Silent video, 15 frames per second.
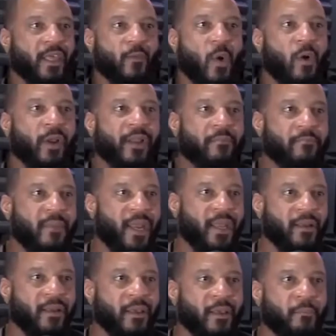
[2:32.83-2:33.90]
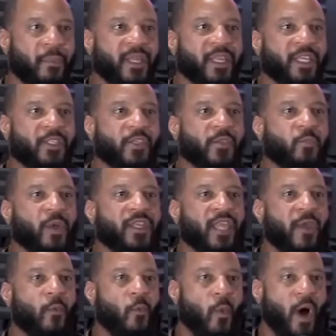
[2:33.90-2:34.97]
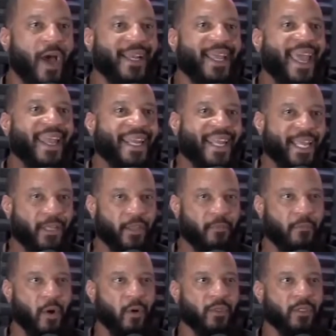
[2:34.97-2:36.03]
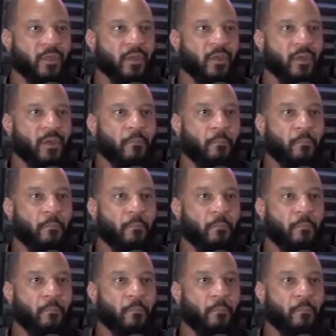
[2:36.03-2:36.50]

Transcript: They won't admit it, but this is what they want and need the most.